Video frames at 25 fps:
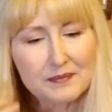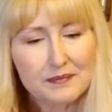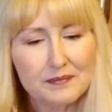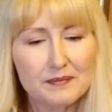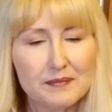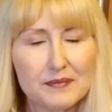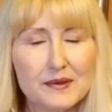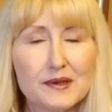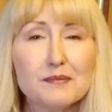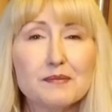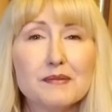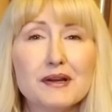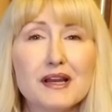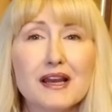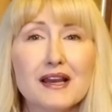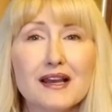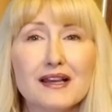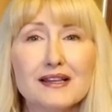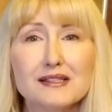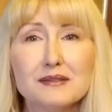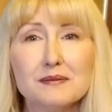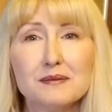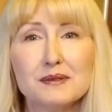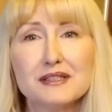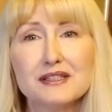But my
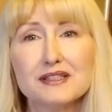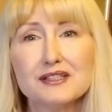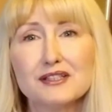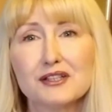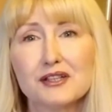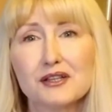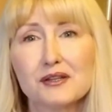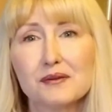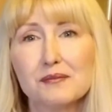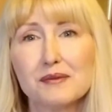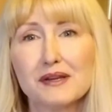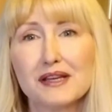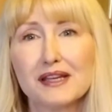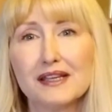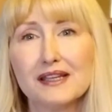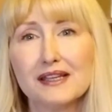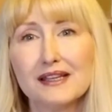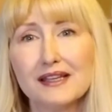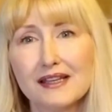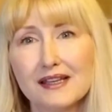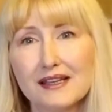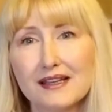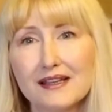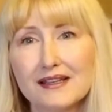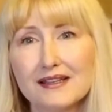husband took my
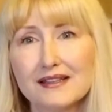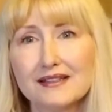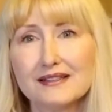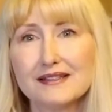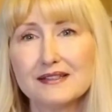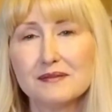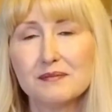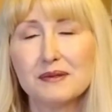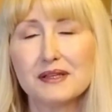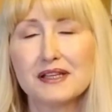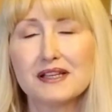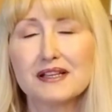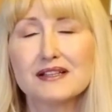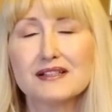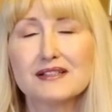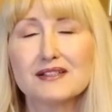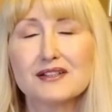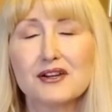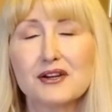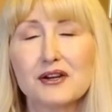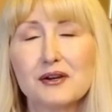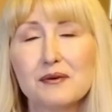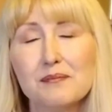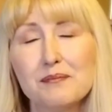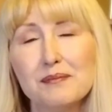kids because
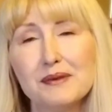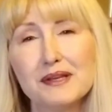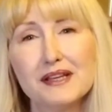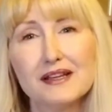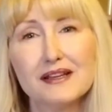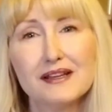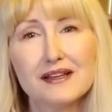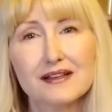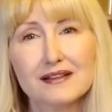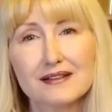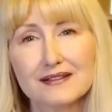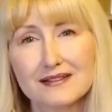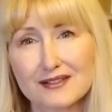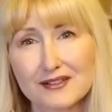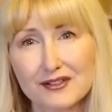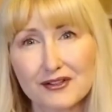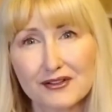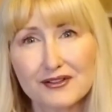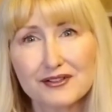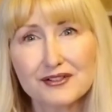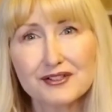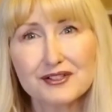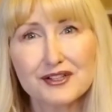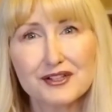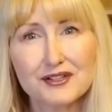our big
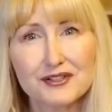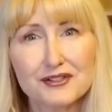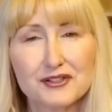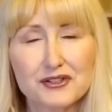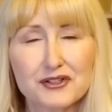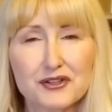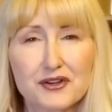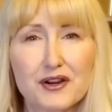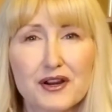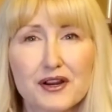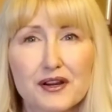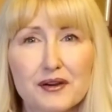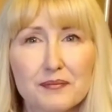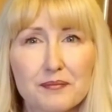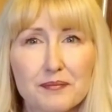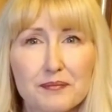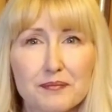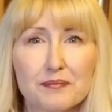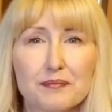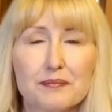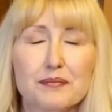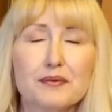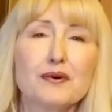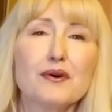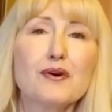excursion truck
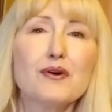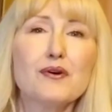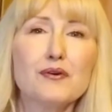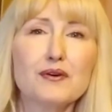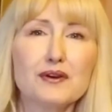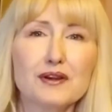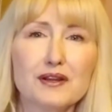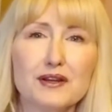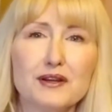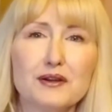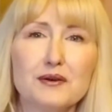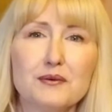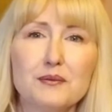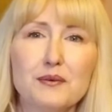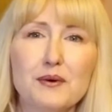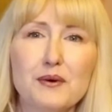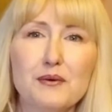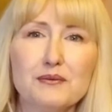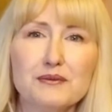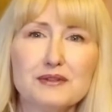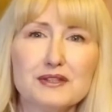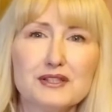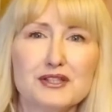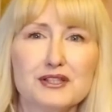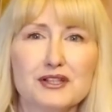broke and it
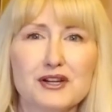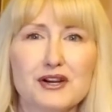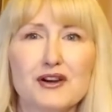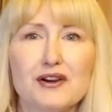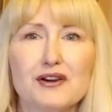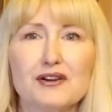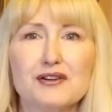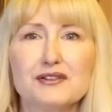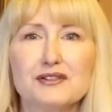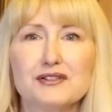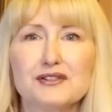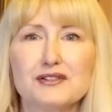won't start.